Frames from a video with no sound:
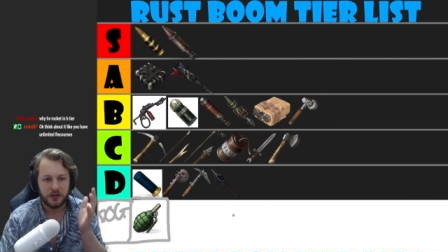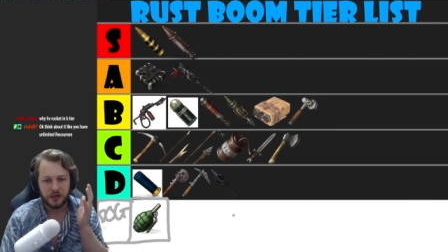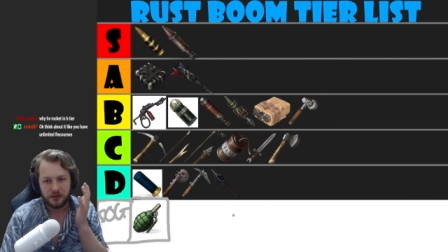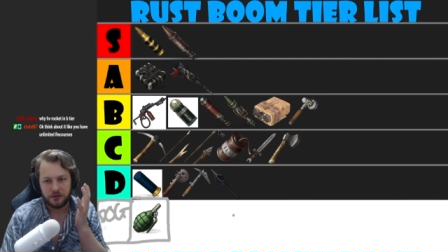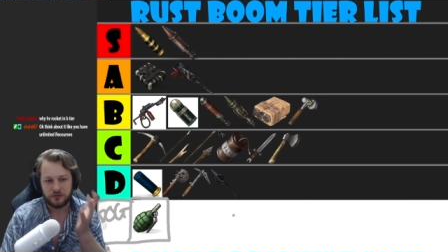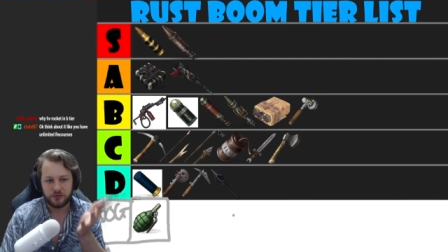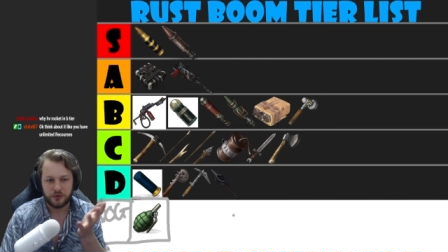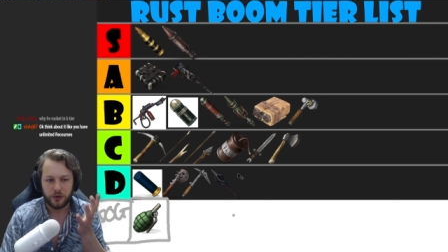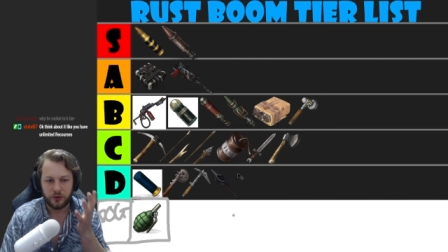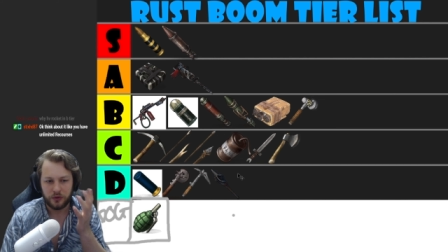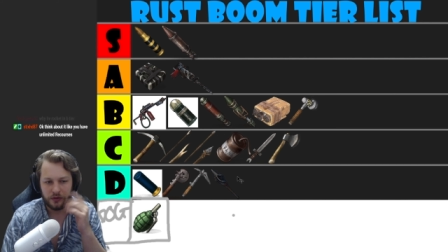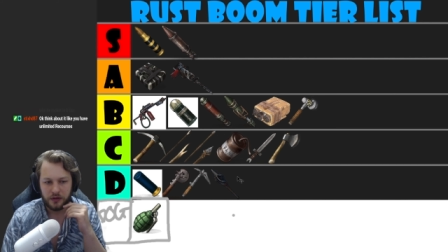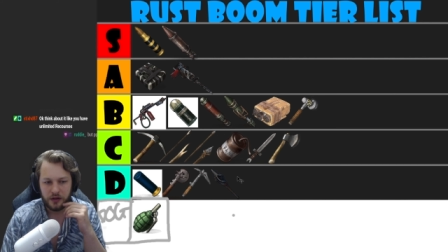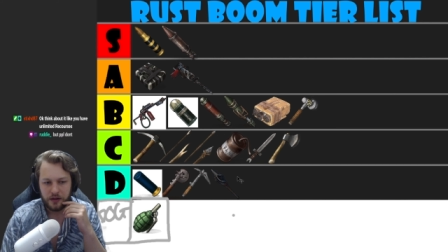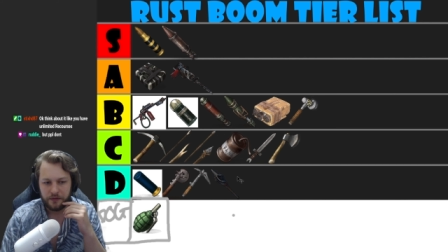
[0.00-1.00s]

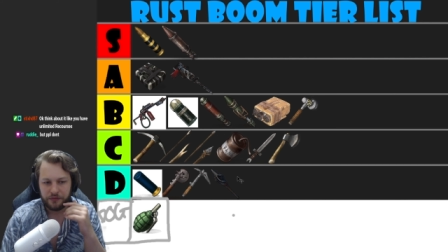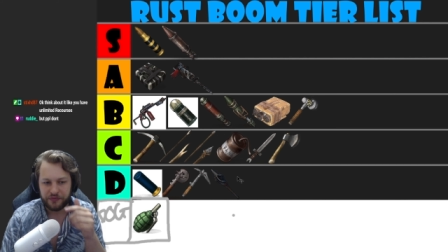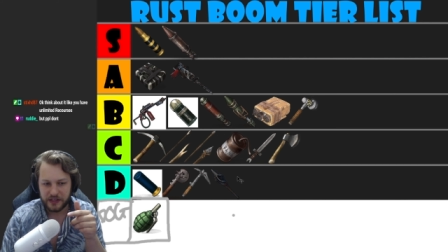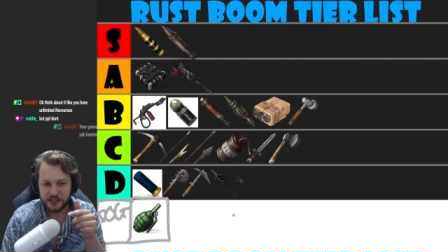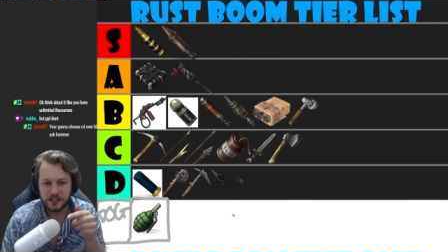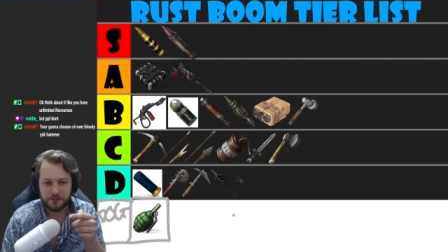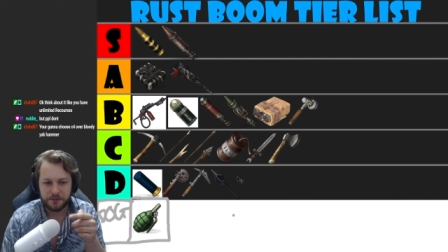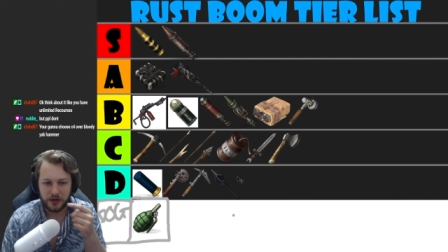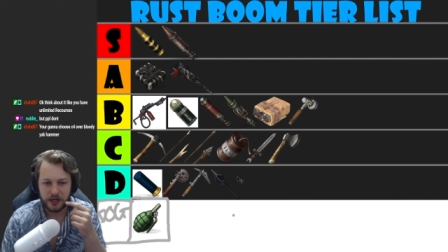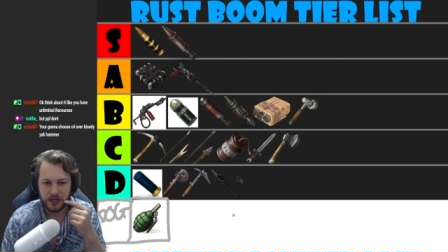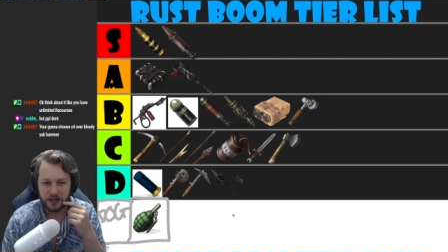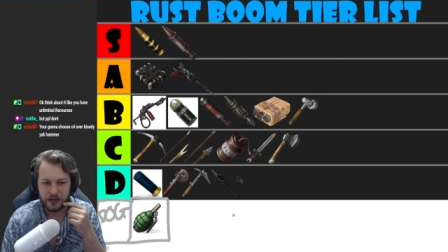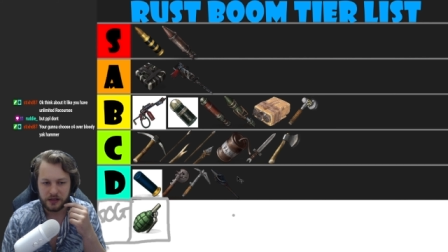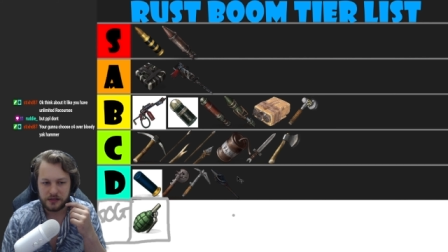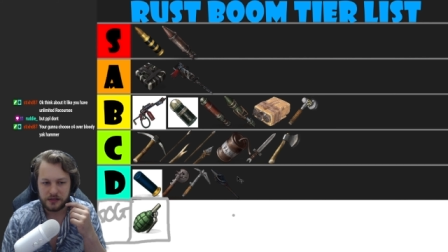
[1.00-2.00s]
rule, this is pretty
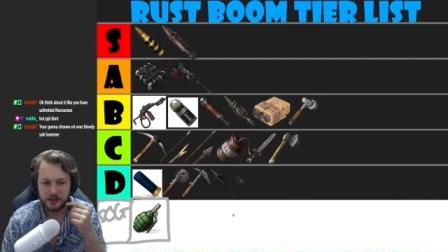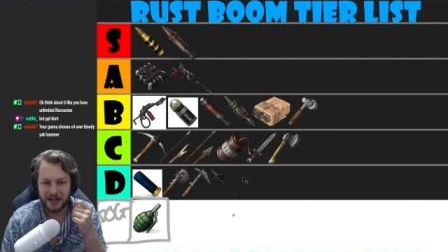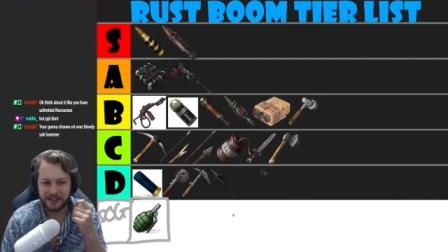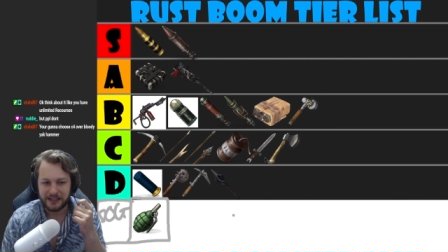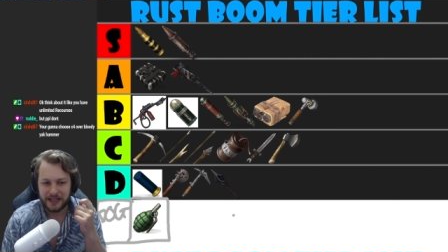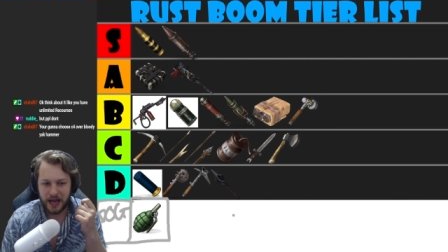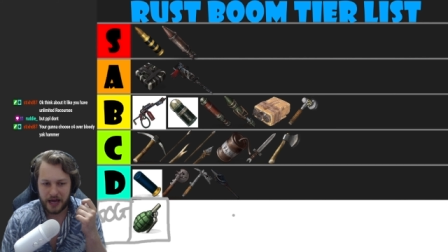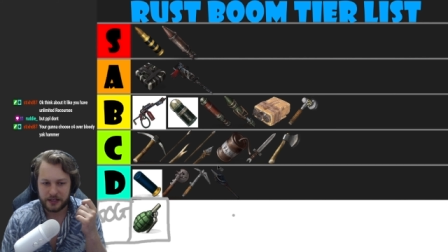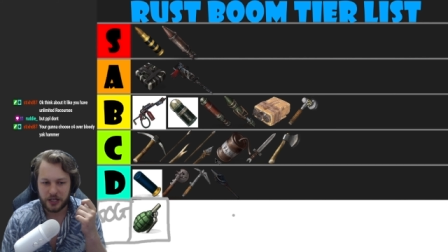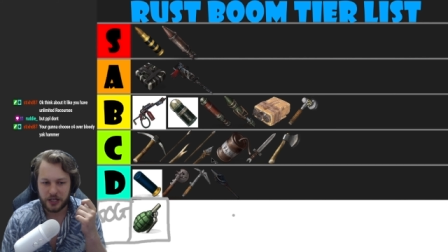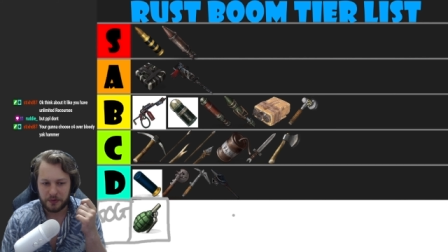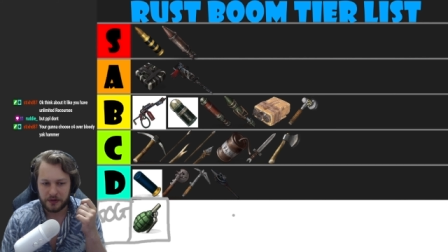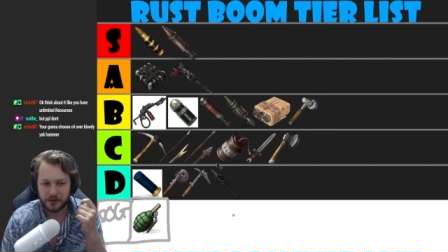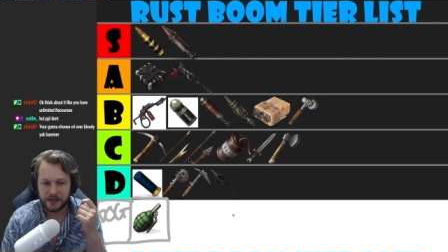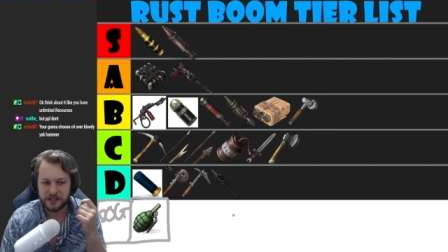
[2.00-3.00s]
good. I did add a
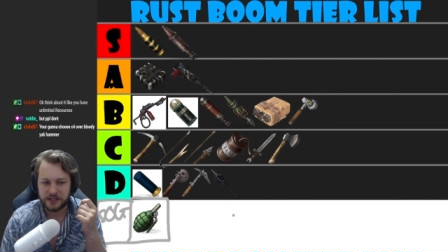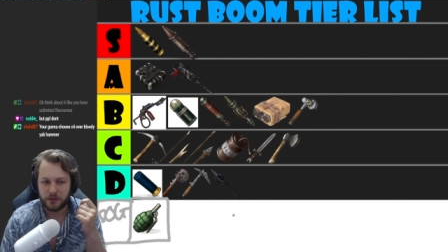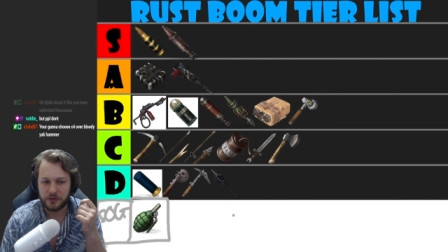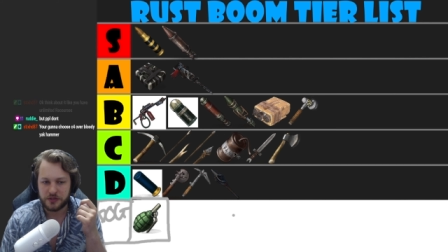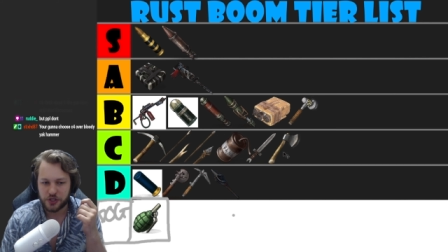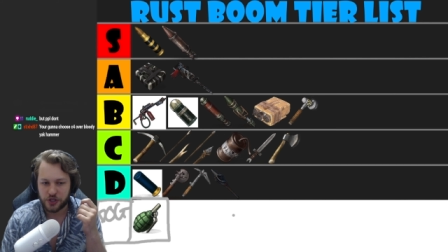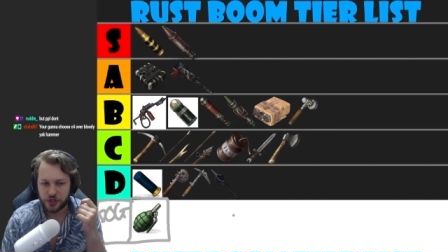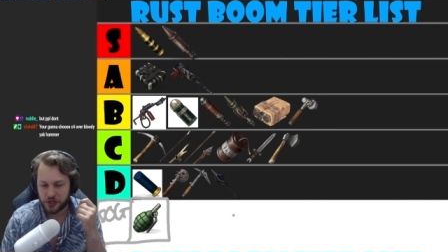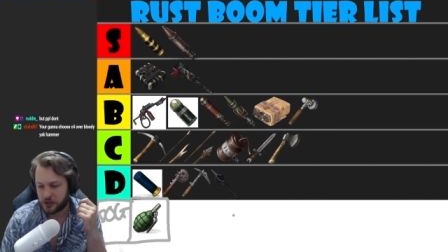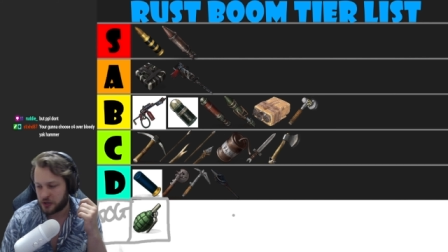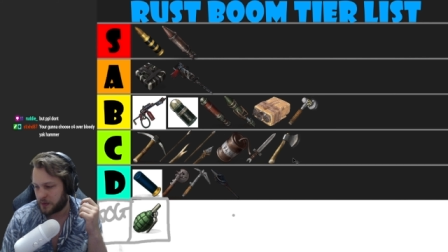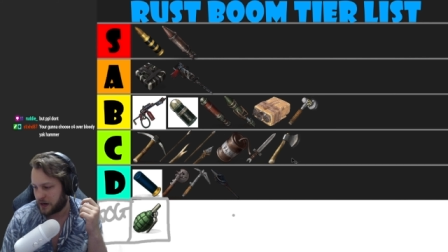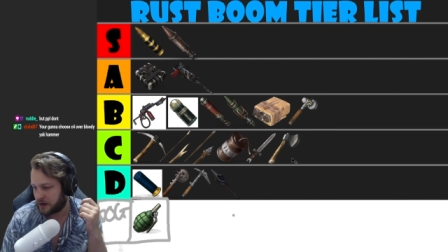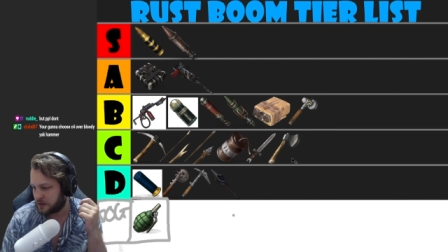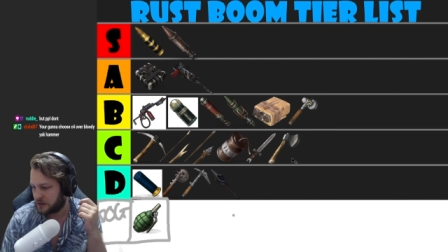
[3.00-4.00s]
couple of things I wasn't sure
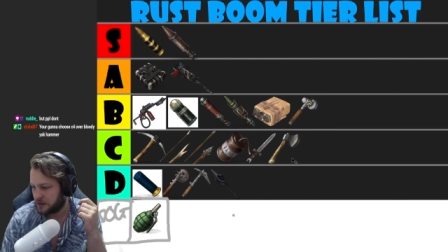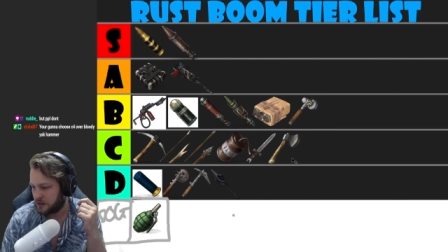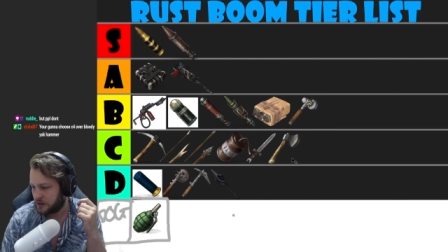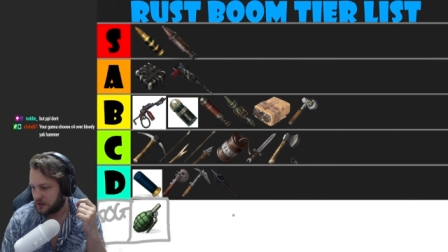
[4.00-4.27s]
about.